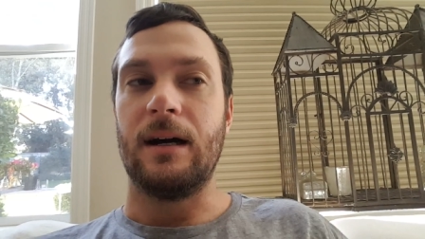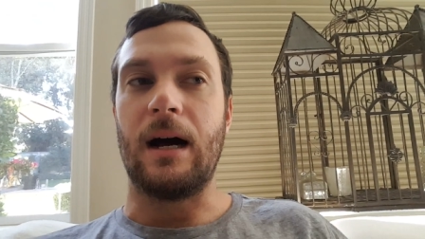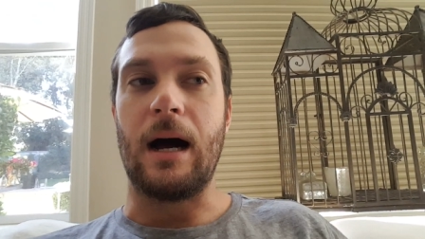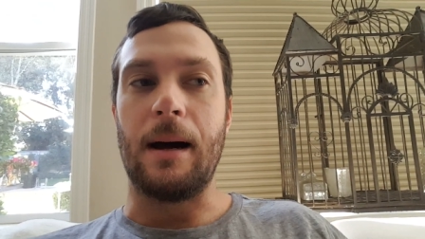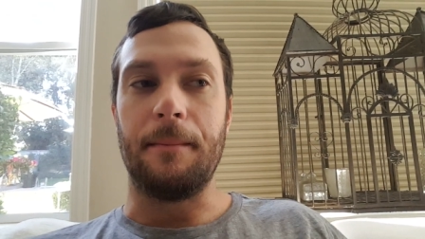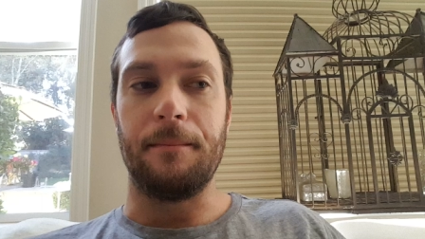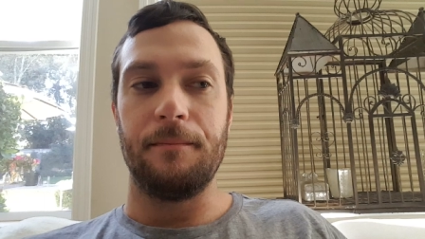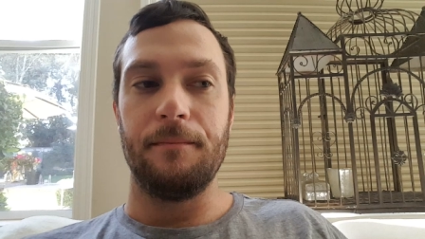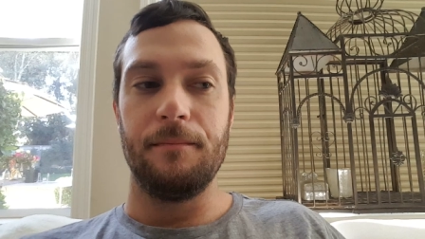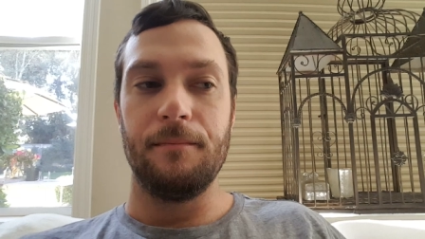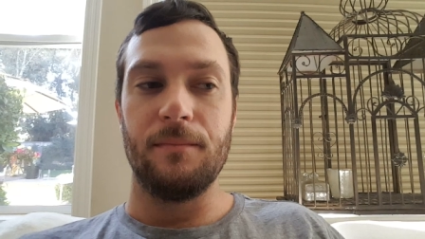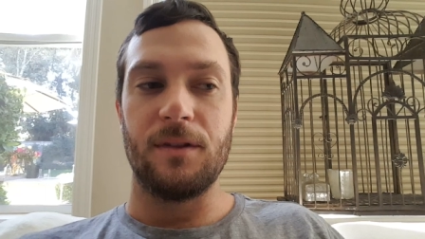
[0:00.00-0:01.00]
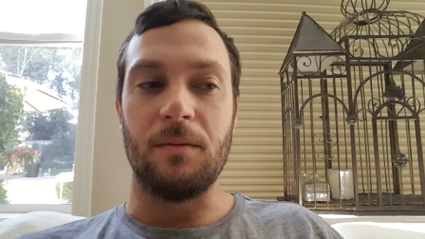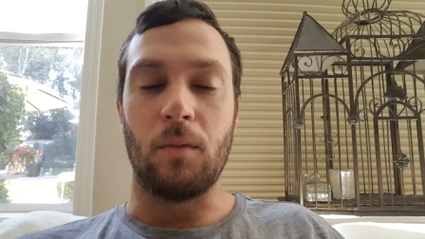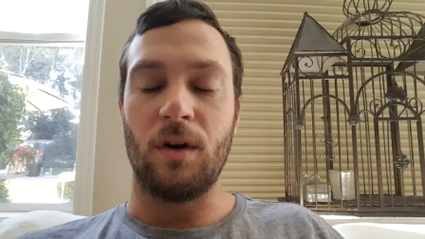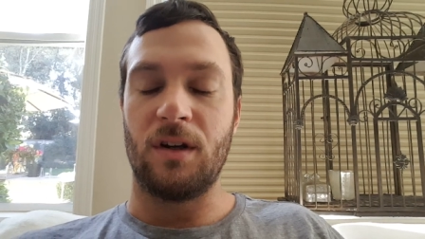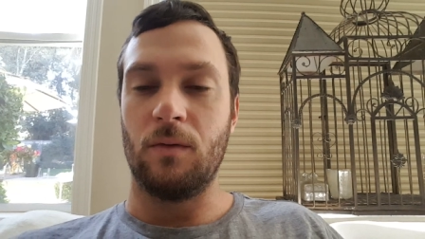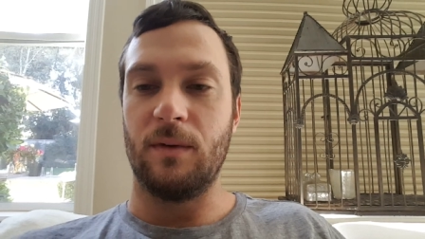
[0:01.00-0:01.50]
um, the
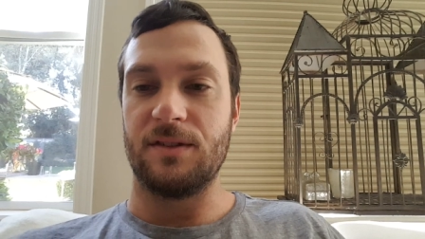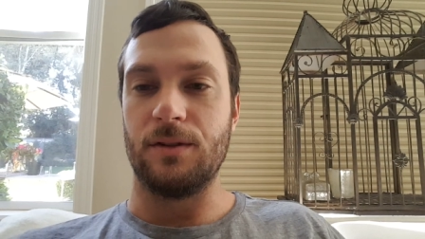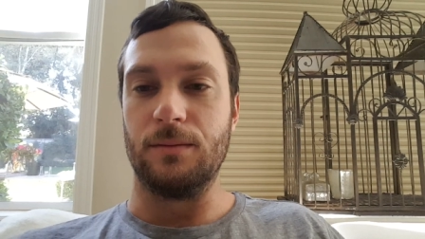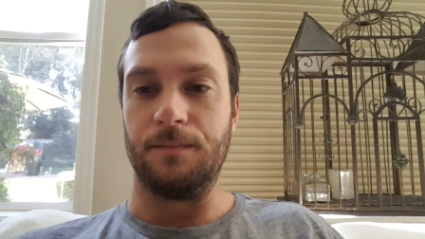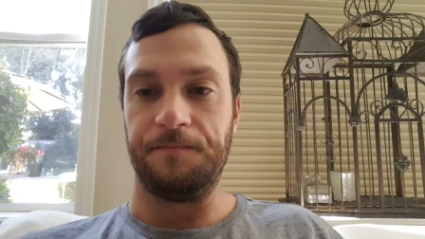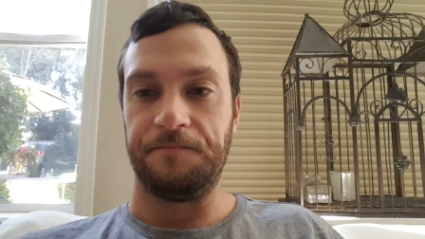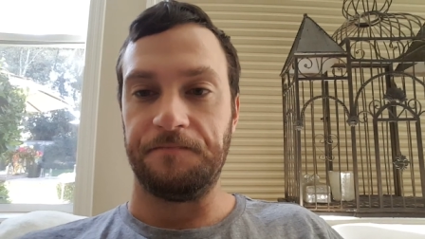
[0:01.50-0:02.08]
more you can whistle.